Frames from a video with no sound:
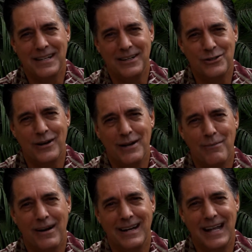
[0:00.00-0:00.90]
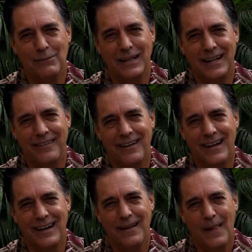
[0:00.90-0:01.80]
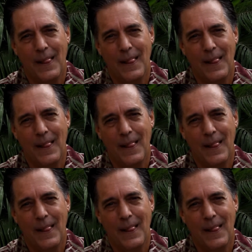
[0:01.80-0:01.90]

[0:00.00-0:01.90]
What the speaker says: a good trademark name later on.